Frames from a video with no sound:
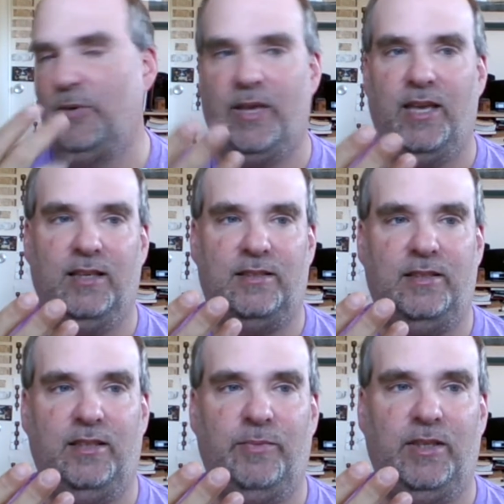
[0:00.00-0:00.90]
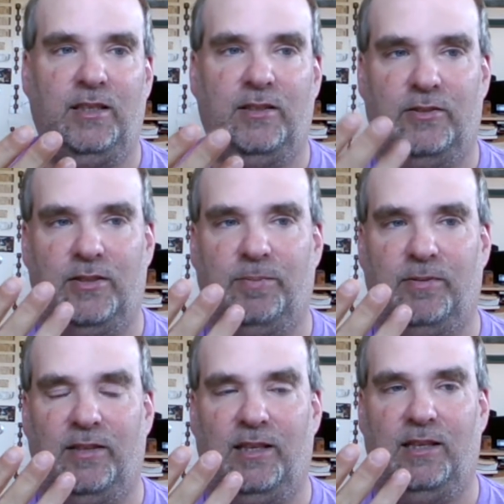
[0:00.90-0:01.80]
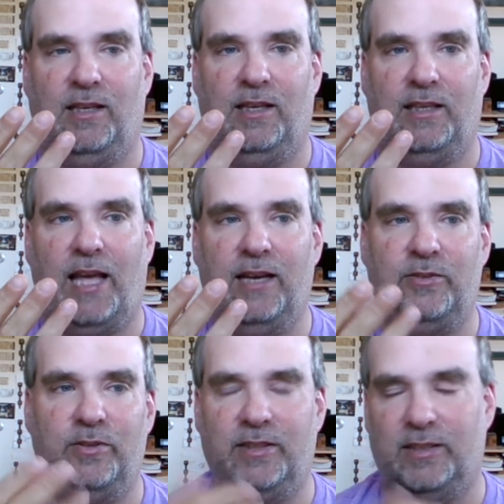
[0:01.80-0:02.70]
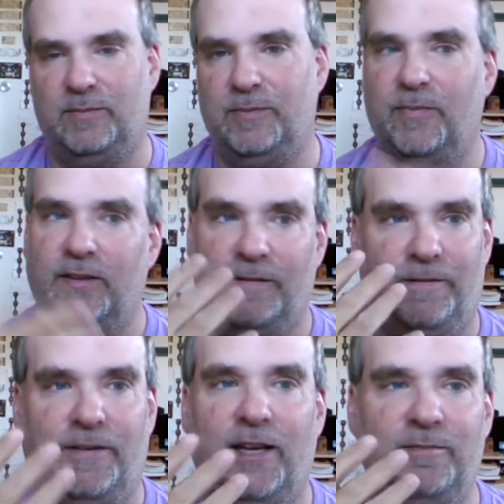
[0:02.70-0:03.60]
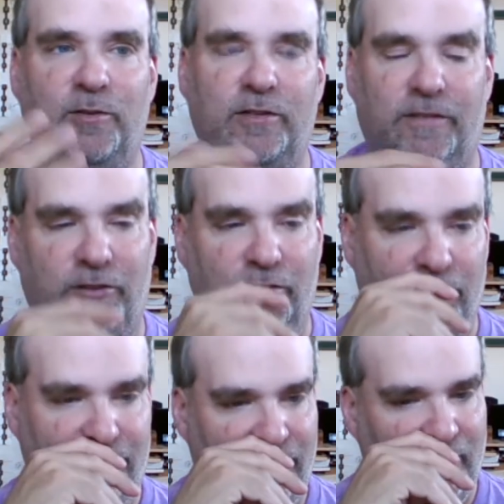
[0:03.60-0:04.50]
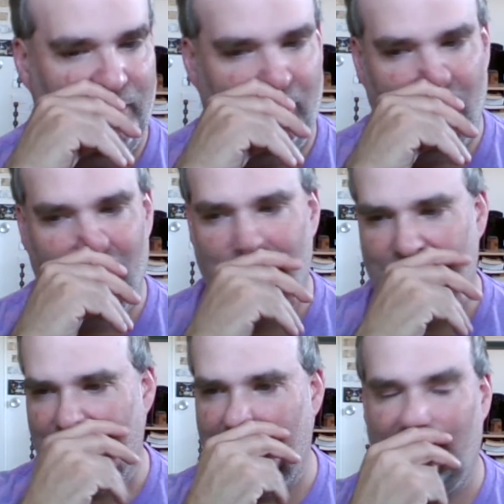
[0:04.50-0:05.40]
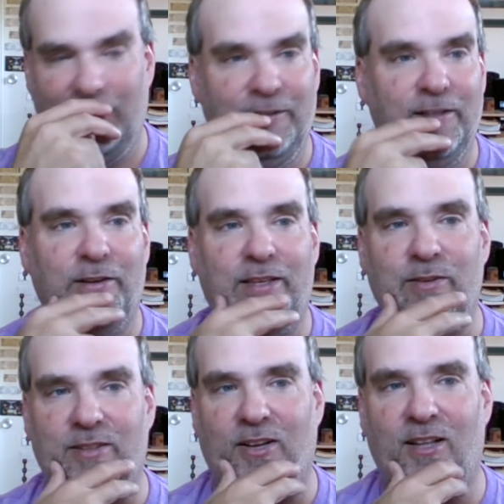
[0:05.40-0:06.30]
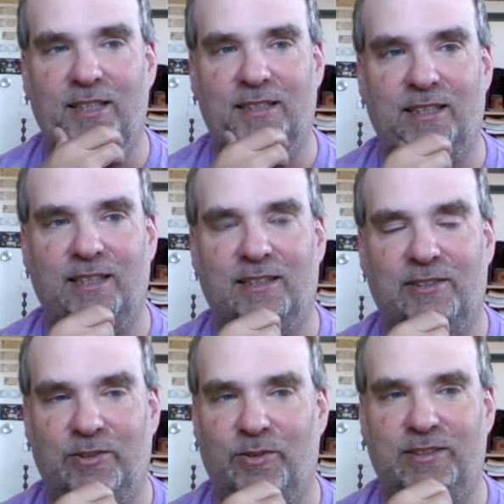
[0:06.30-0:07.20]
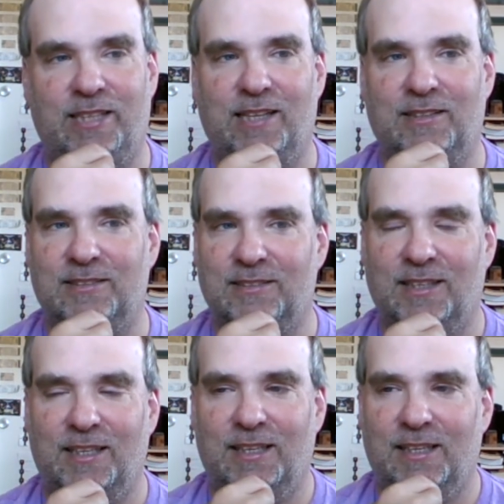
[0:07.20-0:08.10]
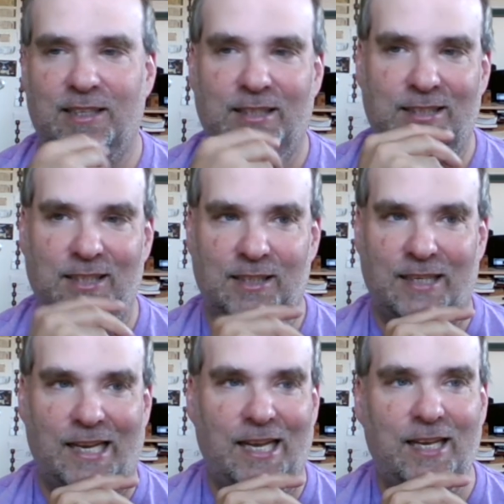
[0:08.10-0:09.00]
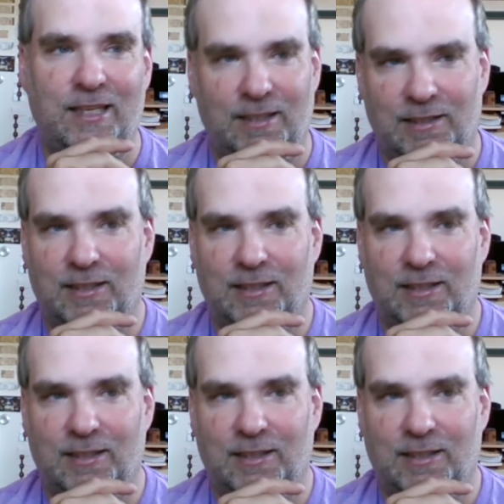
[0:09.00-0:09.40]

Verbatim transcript: Randy Orton does use the same moves, but they're not the five moves of Doom, and you don't know they're coming. Shoulder tackle, shoulder tackle, back body drop.